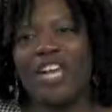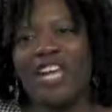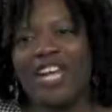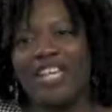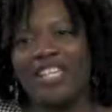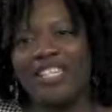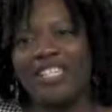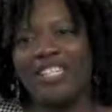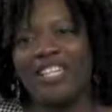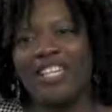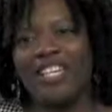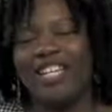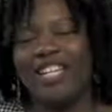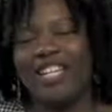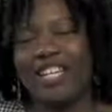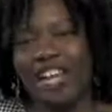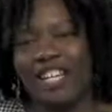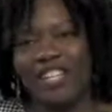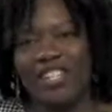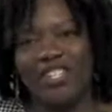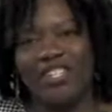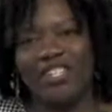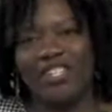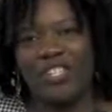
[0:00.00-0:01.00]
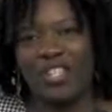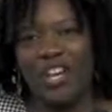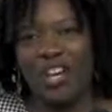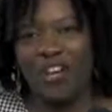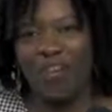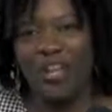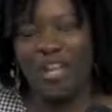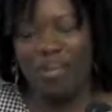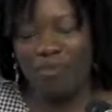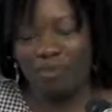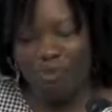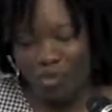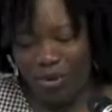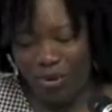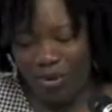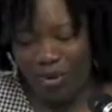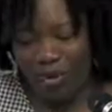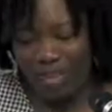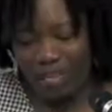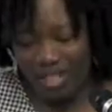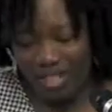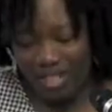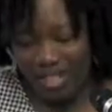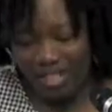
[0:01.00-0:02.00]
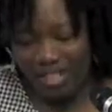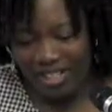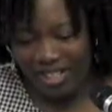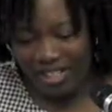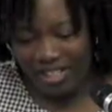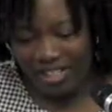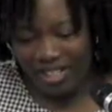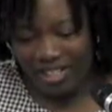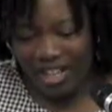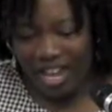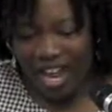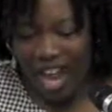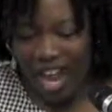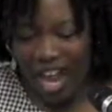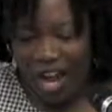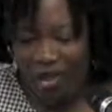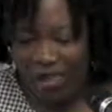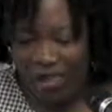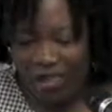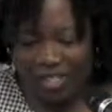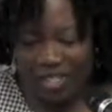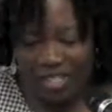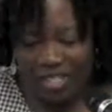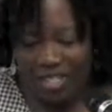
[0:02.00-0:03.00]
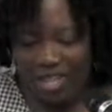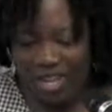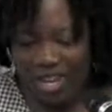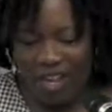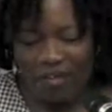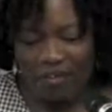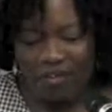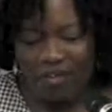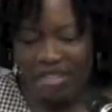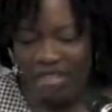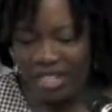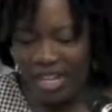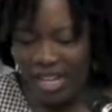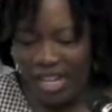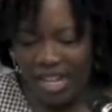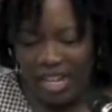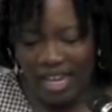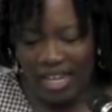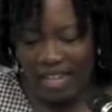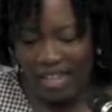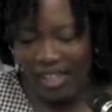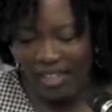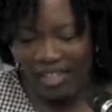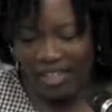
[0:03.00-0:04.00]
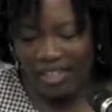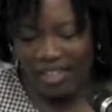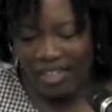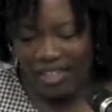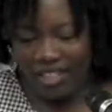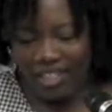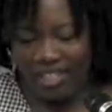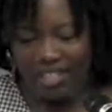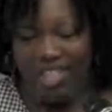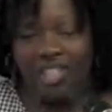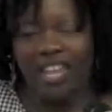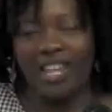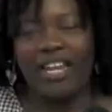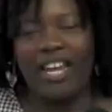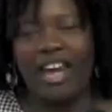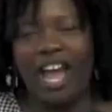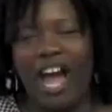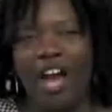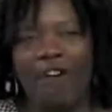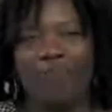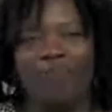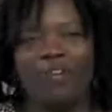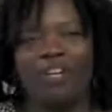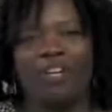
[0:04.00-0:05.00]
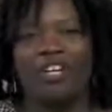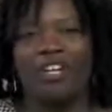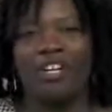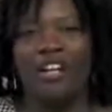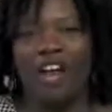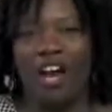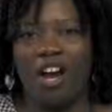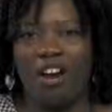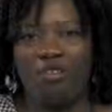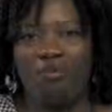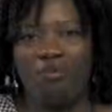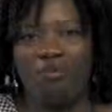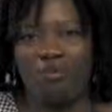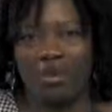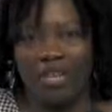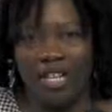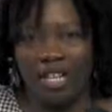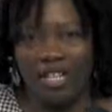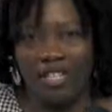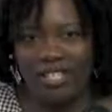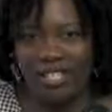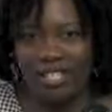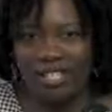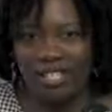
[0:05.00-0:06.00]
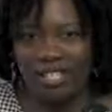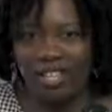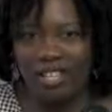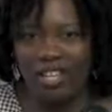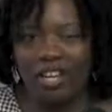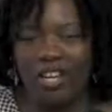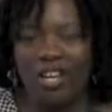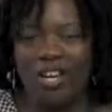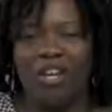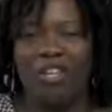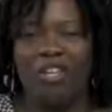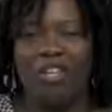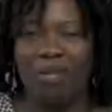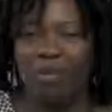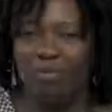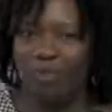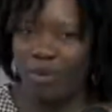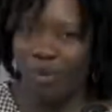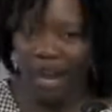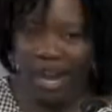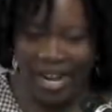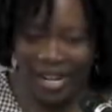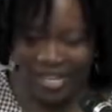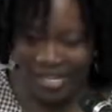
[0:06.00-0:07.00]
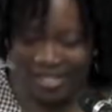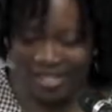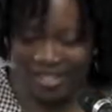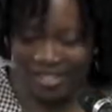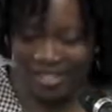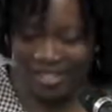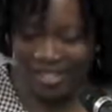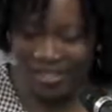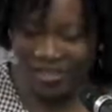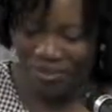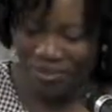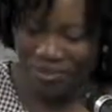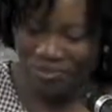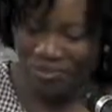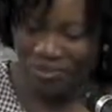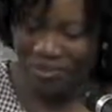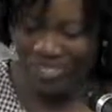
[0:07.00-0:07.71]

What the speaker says: day's necessary moon, the house of singing, the cavern of bliss, the price.